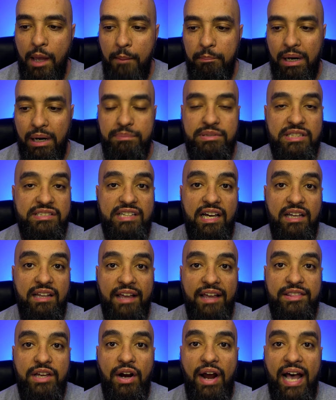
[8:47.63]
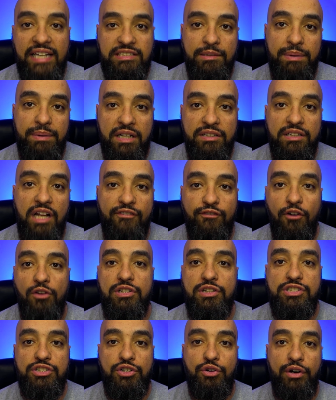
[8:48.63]
but I'm just saying, like, there hasn't been enough on
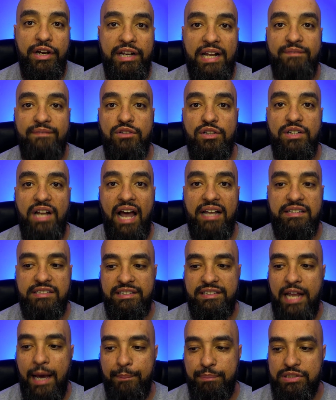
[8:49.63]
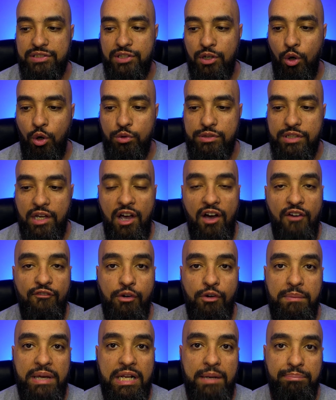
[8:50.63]
the screen after 19 episodes
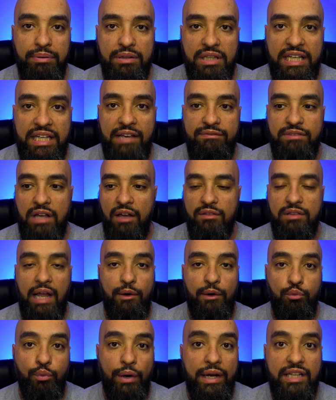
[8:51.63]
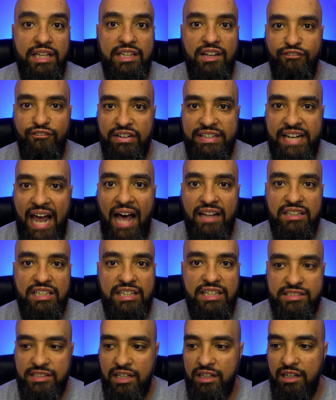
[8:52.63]
for me to believe that, like, really the
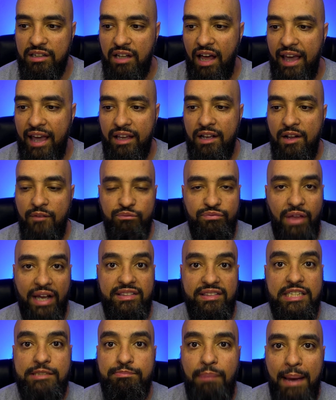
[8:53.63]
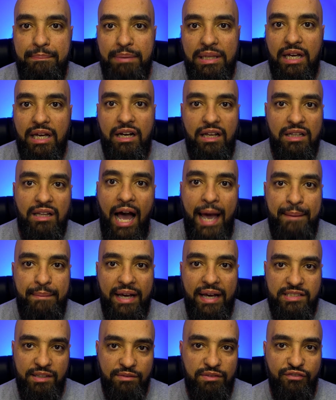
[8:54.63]
finale is gonna, like, like, this might be the
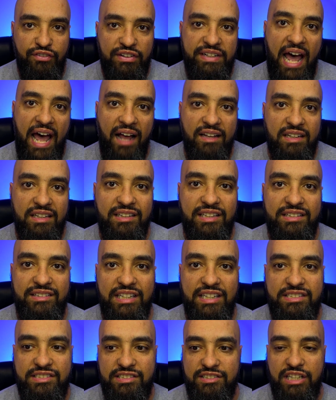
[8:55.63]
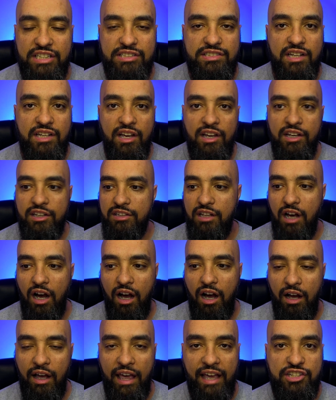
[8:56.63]
climax of the finale. This, this,
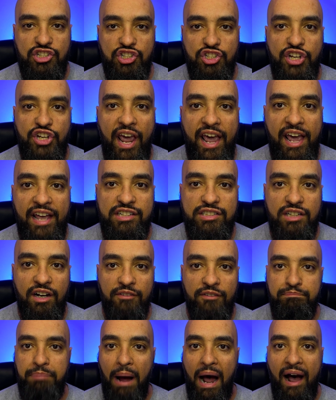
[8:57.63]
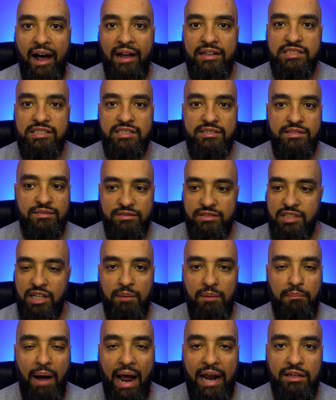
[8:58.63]
uh, exchange of bonds to
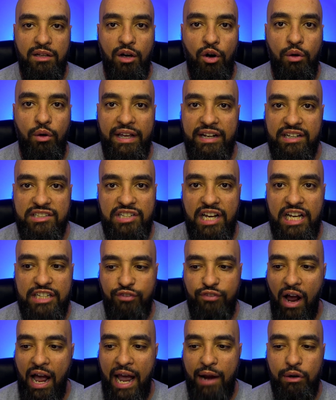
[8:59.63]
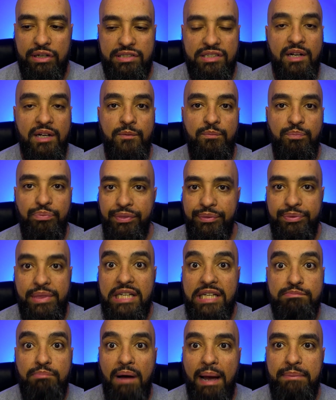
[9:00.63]
Milo in exchange for Iris.
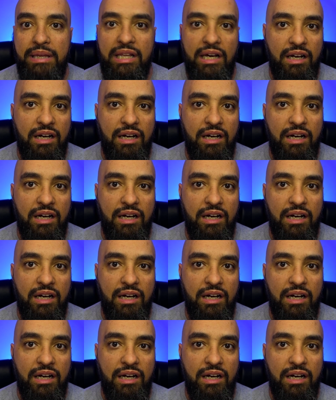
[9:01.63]
This might be the